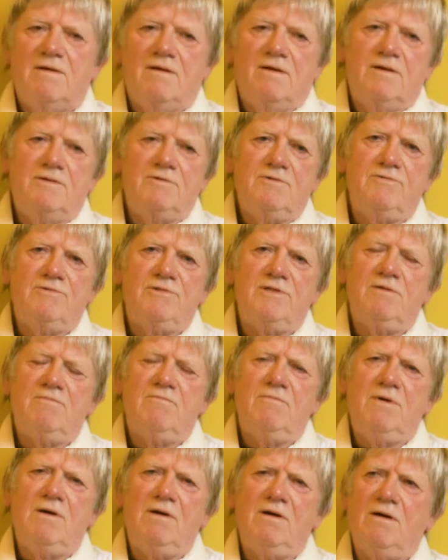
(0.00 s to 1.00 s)
And you
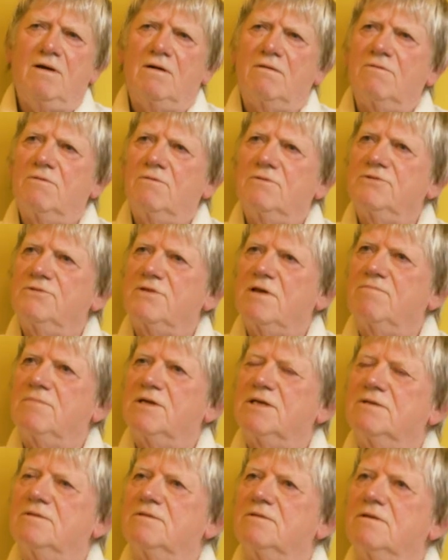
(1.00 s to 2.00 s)
think, wow, what's that
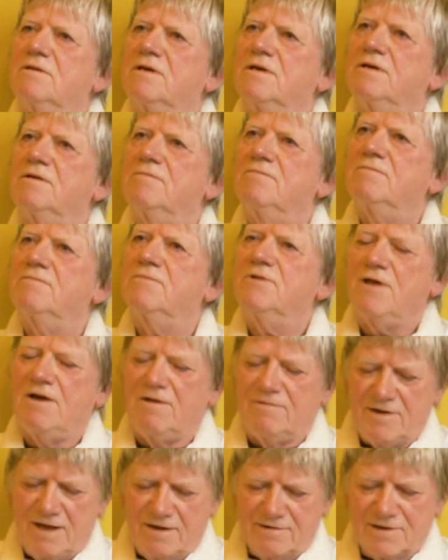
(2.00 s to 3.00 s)
mean?
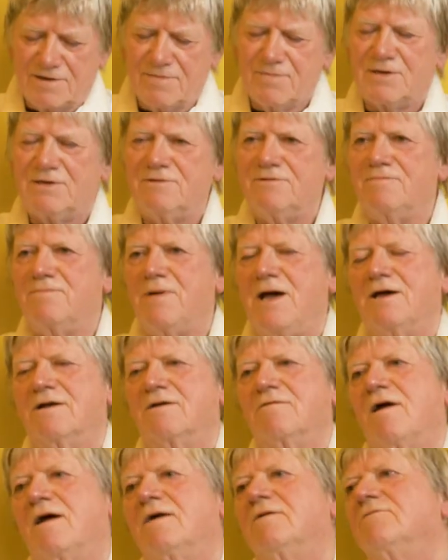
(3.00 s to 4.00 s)
Without knowing a bit of the
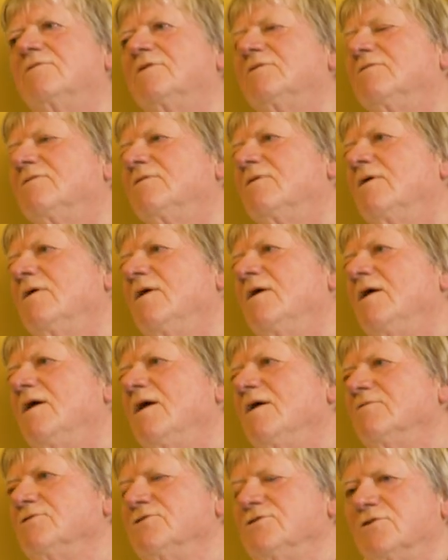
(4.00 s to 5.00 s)
background. And
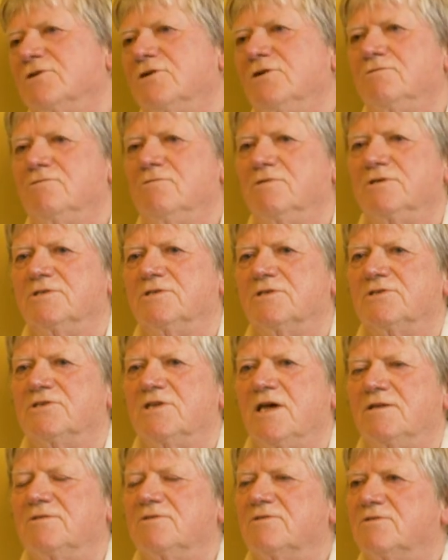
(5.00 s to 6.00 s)
it wasn't cool in the
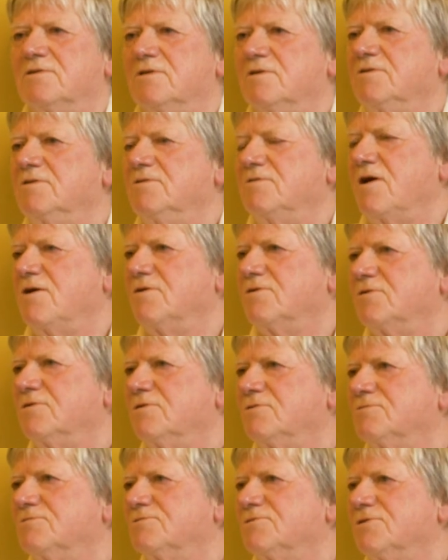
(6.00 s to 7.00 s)
sense that,
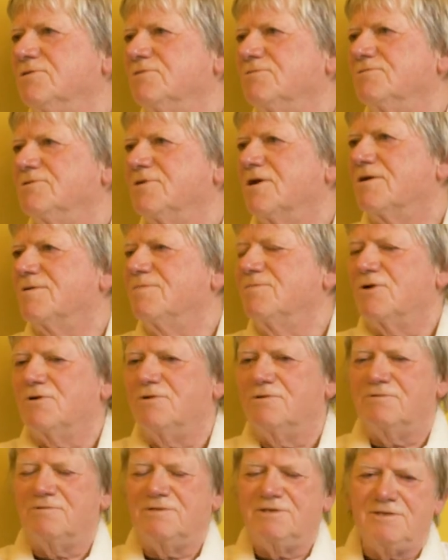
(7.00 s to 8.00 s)
cool dude type
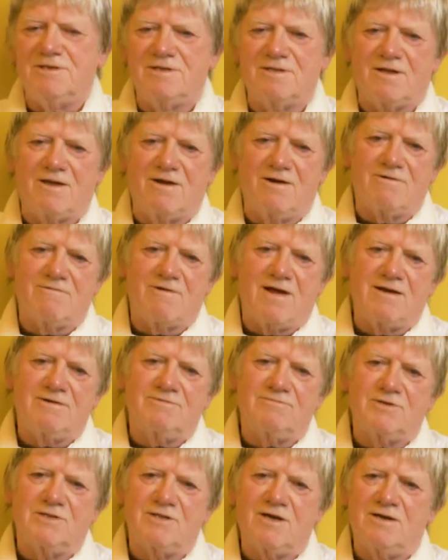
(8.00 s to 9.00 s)
cool. He didn't go
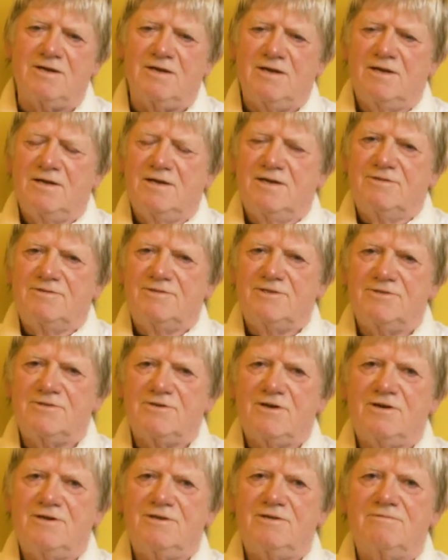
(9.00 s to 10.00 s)
around with a
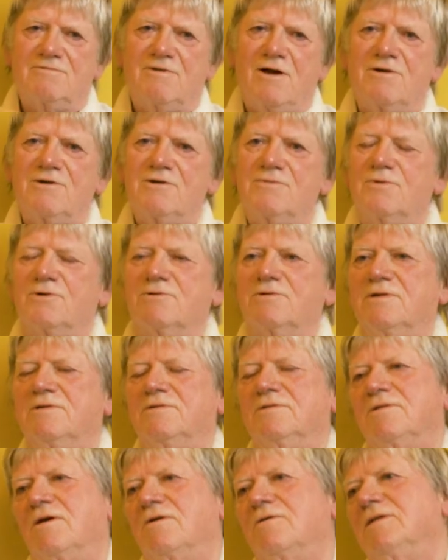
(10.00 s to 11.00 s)
designer robe or,
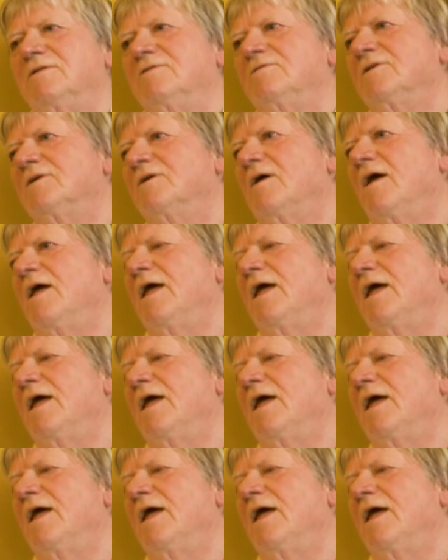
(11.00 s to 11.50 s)
anything.